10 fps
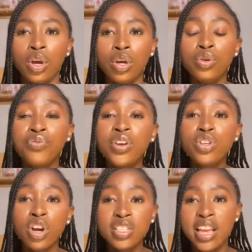you feel
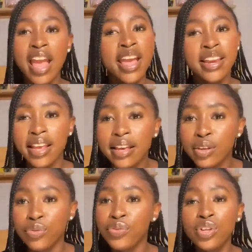just get a headache.
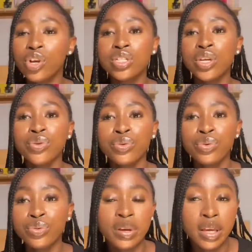You feel just say you know
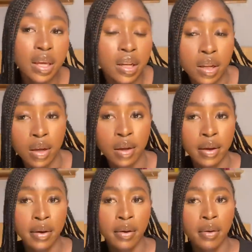do it again.
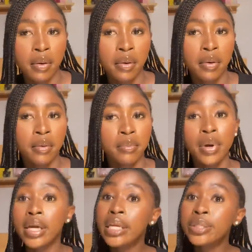But
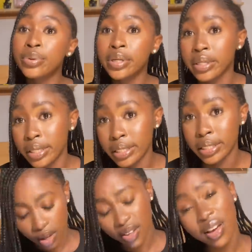it is what it
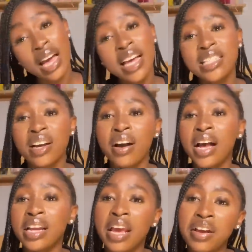is. Your hair gel
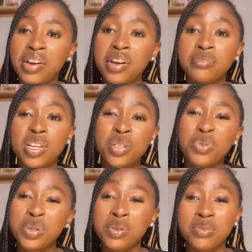and hair cream, just
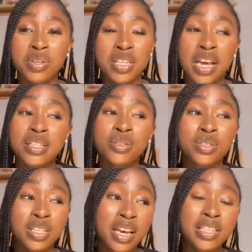bring small sizes. You
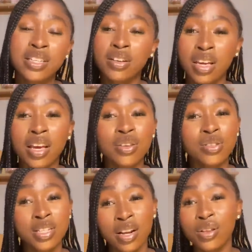see hair gel here, you
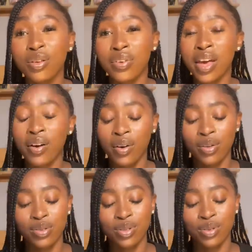see a lot of hair
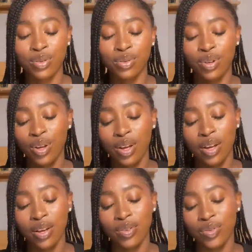oil, so
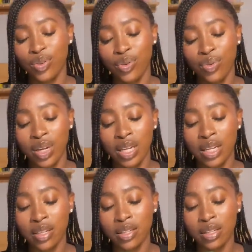we don't really
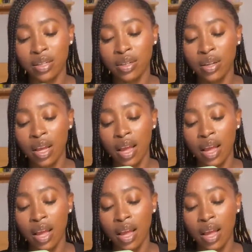need to.